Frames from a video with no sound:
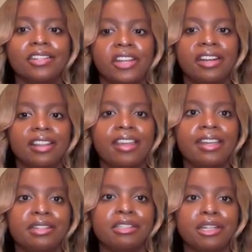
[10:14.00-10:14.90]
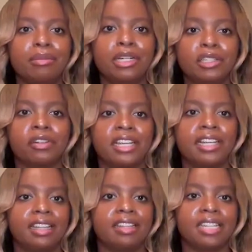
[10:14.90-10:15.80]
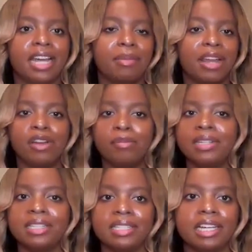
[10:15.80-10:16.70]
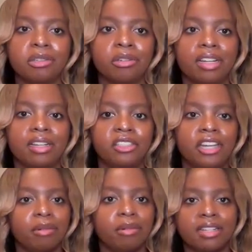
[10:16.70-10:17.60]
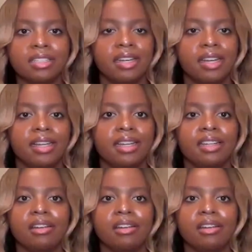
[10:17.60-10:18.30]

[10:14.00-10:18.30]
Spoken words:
Shannon, thank you so much for taking the time out of your busy schedule to chat with us tonight.